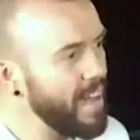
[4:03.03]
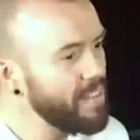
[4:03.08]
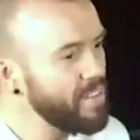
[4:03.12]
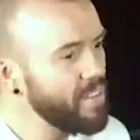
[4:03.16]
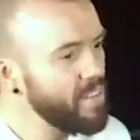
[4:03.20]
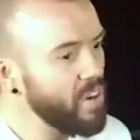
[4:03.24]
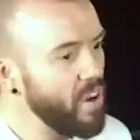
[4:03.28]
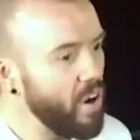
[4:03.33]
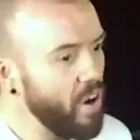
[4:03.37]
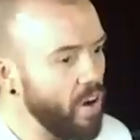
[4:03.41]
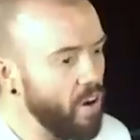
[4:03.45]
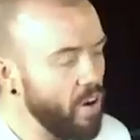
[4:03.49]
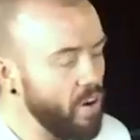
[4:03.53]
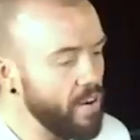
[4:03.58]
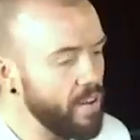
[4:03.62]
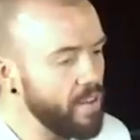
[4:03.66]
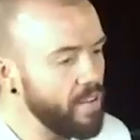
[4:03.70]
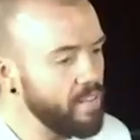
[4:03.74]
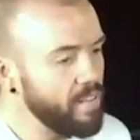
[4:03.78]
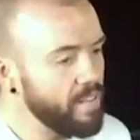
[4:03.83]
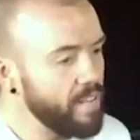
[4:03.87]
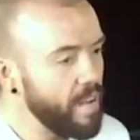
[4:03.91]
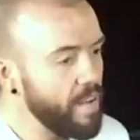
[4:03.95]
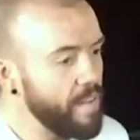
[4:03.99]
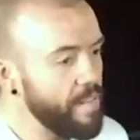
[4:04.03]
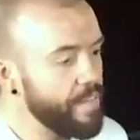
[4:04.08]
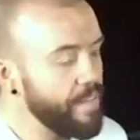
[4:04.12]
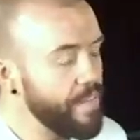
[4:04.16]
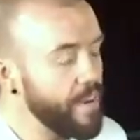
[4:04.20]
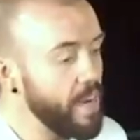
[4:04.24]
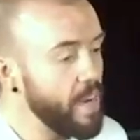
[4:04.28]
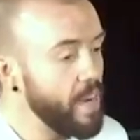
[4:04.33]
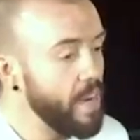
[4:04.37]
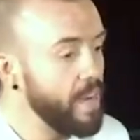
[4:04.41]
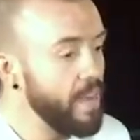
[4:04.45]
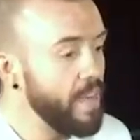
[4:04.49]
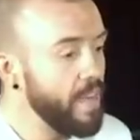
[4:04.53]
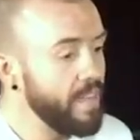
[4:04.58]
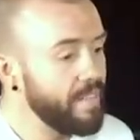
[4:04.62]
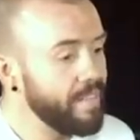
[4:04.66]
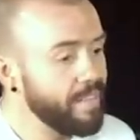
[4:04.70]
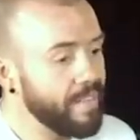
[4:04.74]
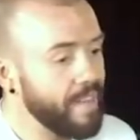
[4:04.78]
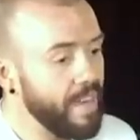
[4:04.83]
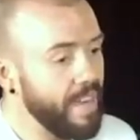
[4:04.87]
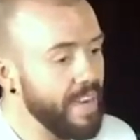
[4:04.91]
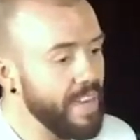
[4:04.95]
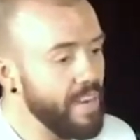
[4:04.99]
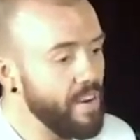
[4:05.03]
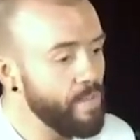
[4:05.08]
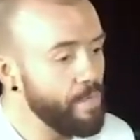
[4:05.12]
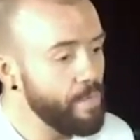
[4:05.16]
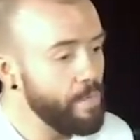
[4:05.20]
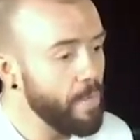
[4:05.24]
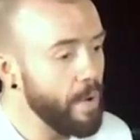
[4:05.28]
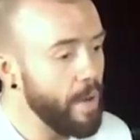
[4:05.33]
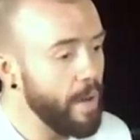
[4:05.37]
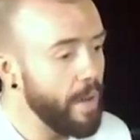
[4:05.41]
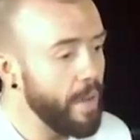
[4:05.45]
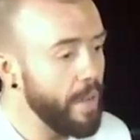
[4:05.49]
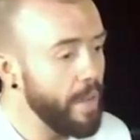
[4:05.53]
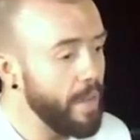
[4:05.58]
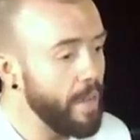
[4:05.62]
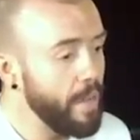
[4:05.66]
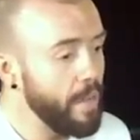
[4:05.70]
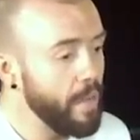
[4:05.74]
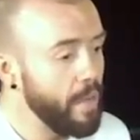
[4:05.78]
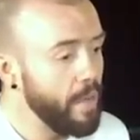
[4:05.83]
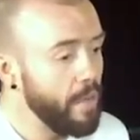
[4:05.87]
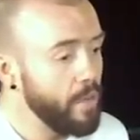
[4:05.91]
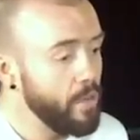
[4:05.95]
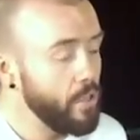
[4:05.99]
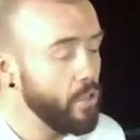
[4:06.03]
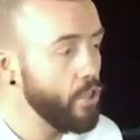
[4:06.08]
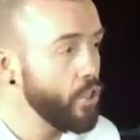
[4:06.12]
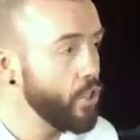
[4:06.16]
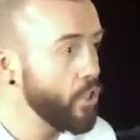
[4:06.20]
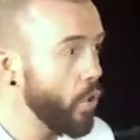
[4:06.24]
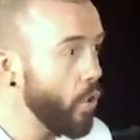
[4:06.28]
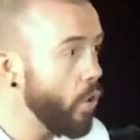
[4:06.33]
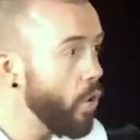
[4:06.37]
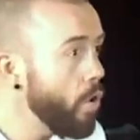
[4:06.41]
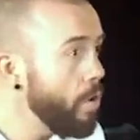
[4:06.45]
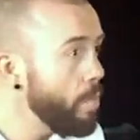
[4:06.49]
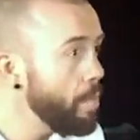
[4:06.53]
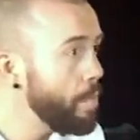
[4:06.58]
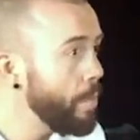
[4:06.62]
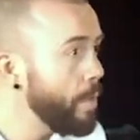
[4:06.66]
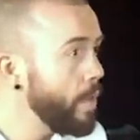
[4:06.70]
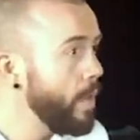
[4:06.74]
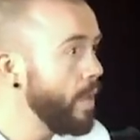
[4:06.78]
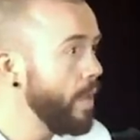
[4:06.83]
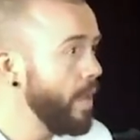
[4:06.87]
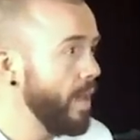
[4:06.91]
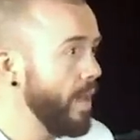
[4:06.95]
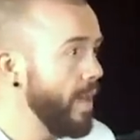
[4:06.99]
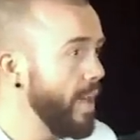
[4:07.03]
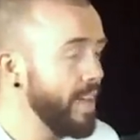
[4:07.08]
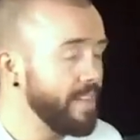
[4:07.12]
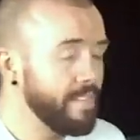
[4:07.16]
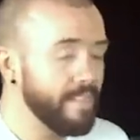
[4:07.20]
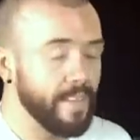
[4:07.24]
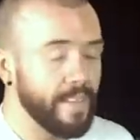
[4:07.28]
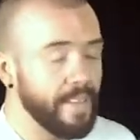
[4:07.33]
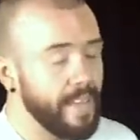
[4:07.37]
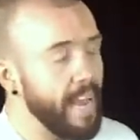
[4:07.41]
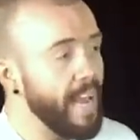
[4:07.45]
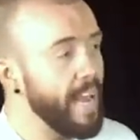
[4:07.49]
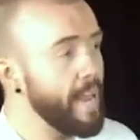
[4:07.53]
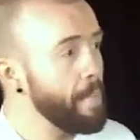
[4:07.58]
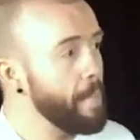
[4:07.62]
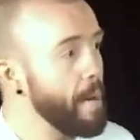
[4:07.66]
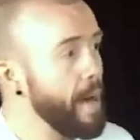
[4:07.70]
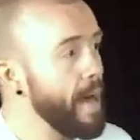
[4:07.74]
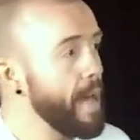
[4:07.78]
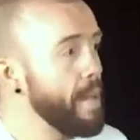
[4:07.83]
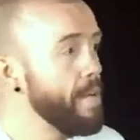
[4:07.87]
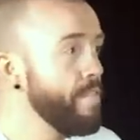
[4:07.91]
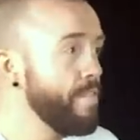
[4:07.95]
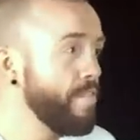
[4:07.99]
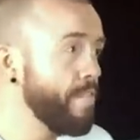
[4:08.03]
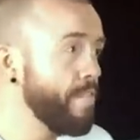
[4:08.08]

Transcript: As an artist, I feel it's kind of my job as a gay man